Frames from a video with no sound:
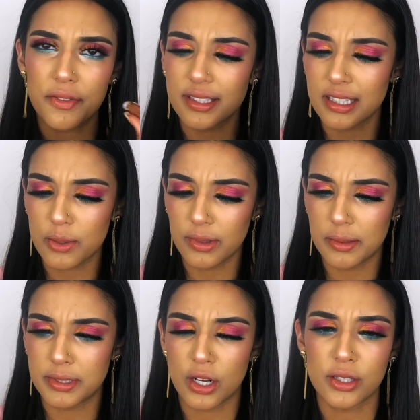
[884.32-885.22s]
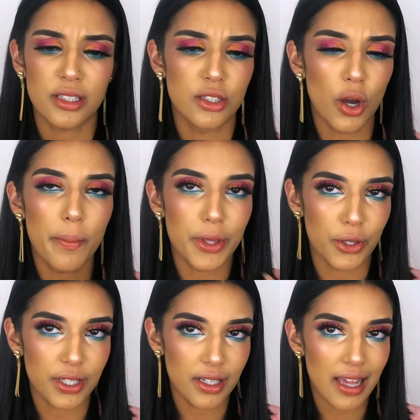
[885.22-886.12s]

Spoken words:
love this liquid lipstick because it's not muted.